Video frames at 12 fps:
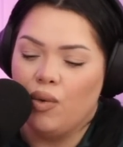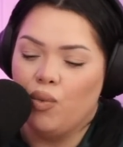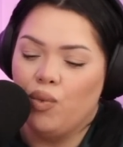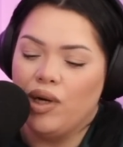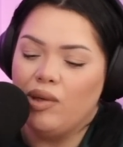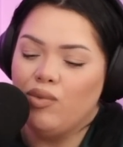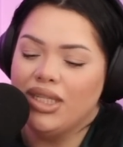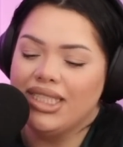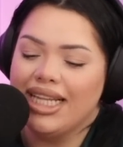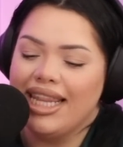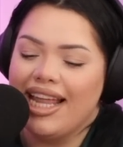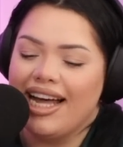When was
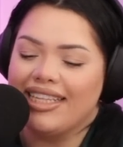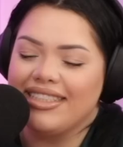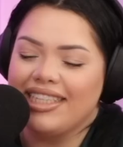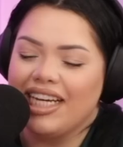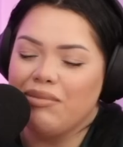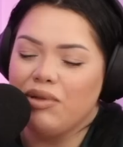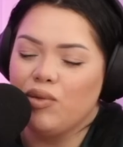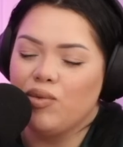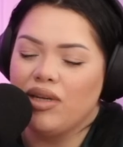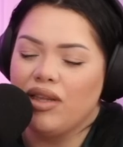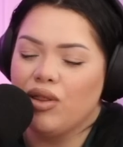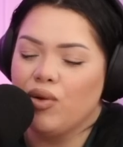the last time you
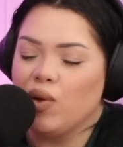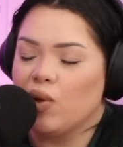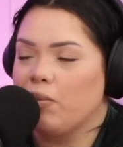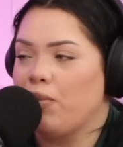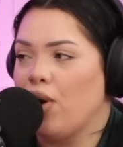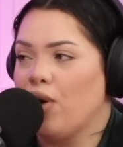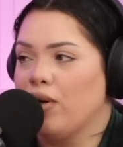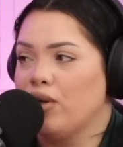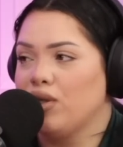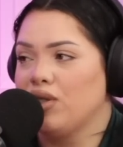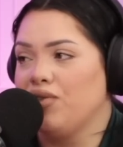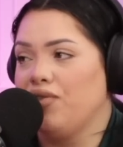went through your
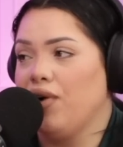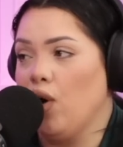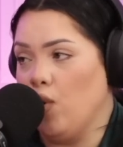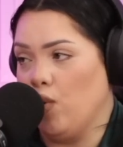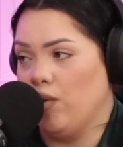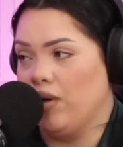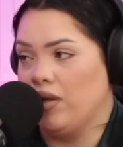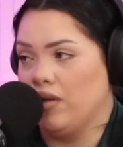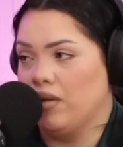partner's phone?